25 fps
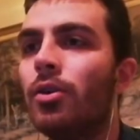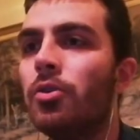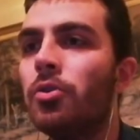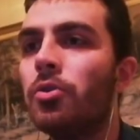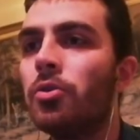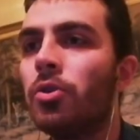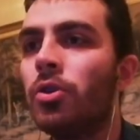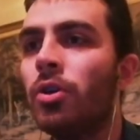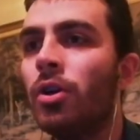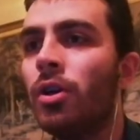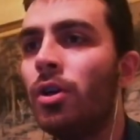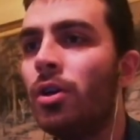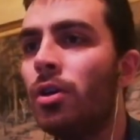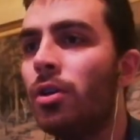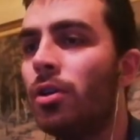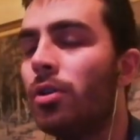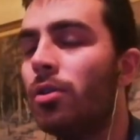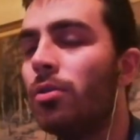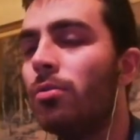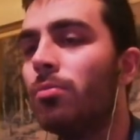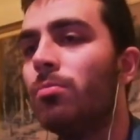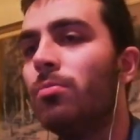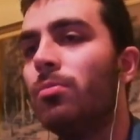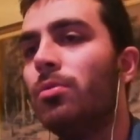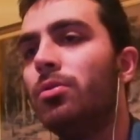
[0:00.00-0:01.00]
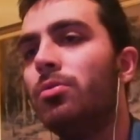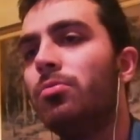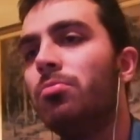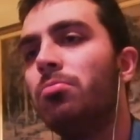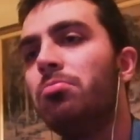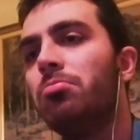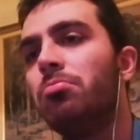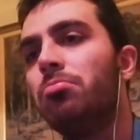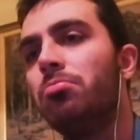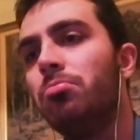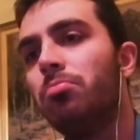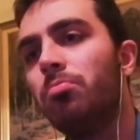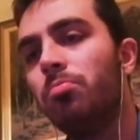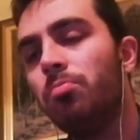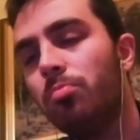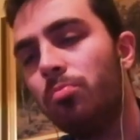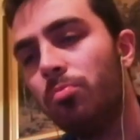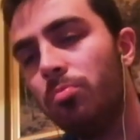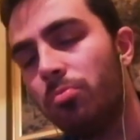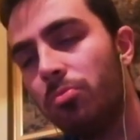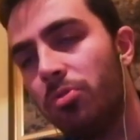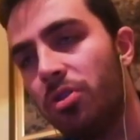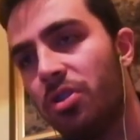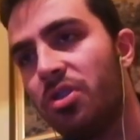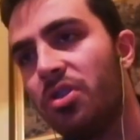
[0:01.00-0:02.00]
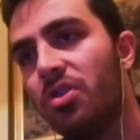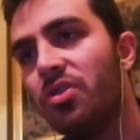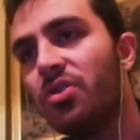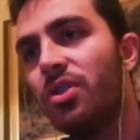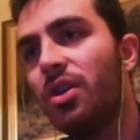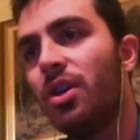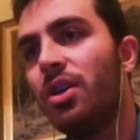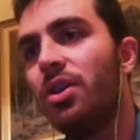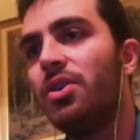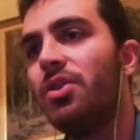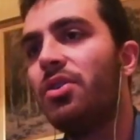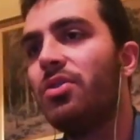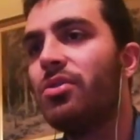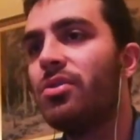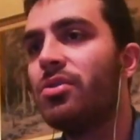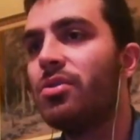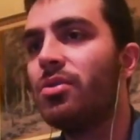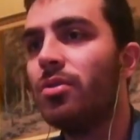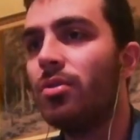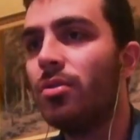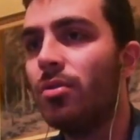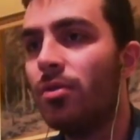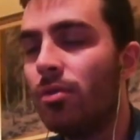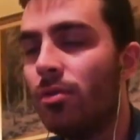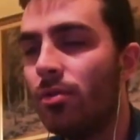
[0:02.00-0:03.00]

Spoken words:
Okay, this is nice.